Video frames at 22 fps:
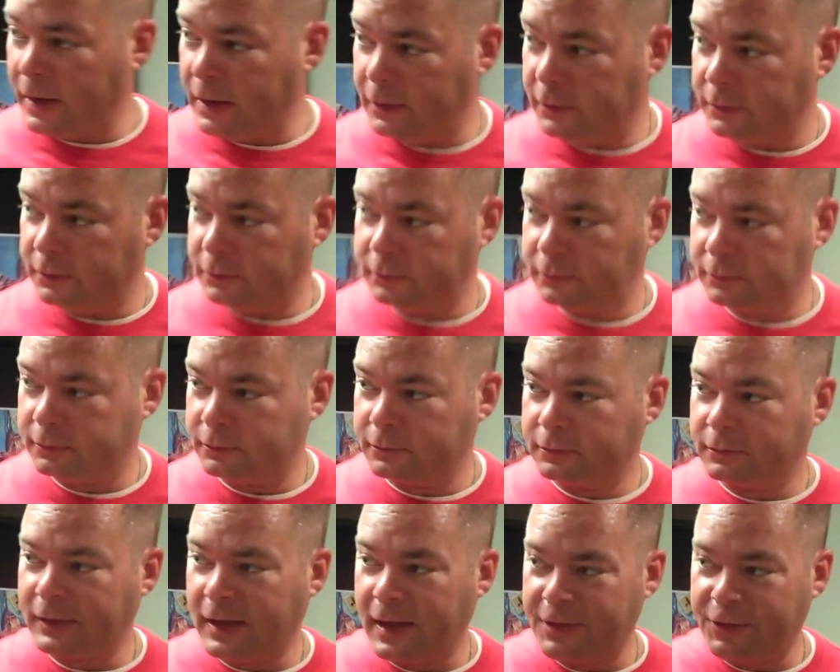right?
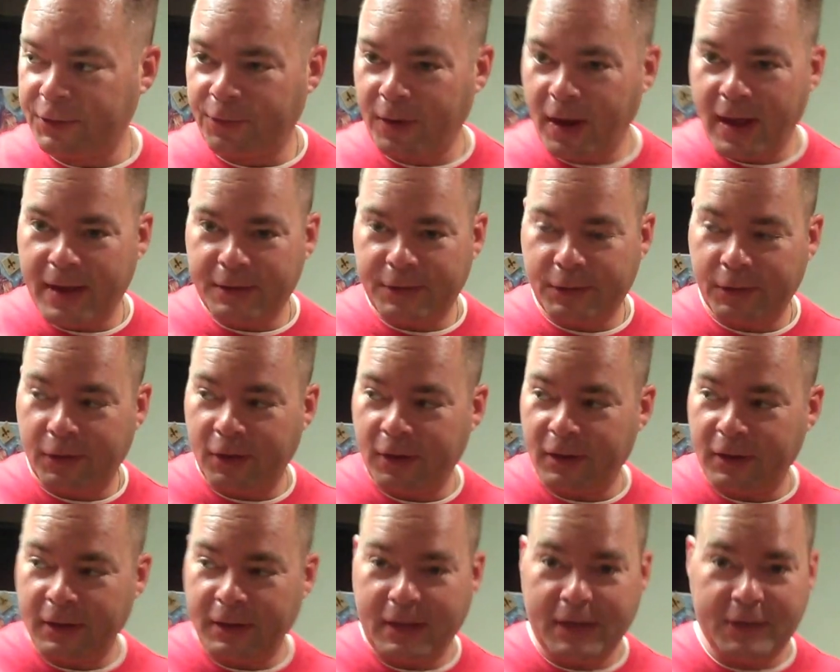That's right,
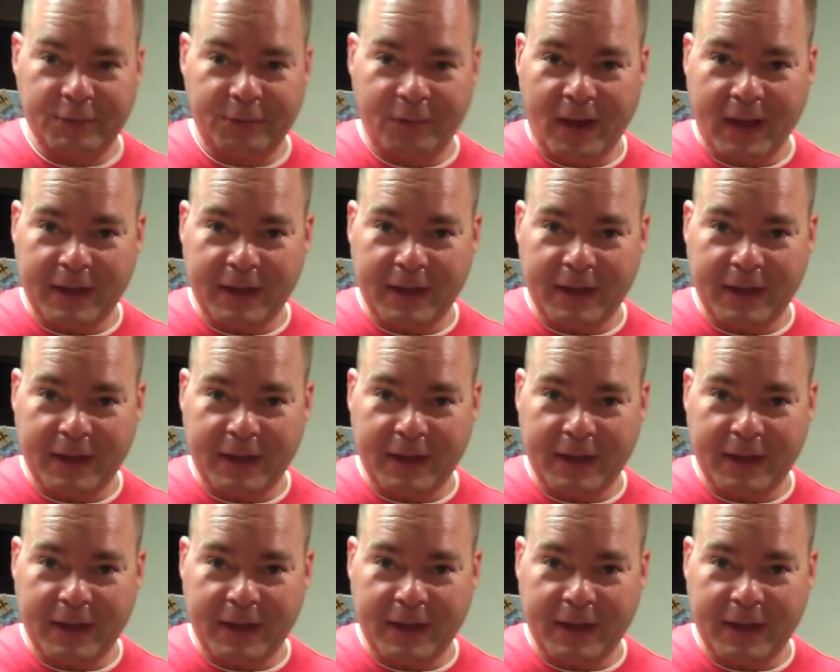darling. He's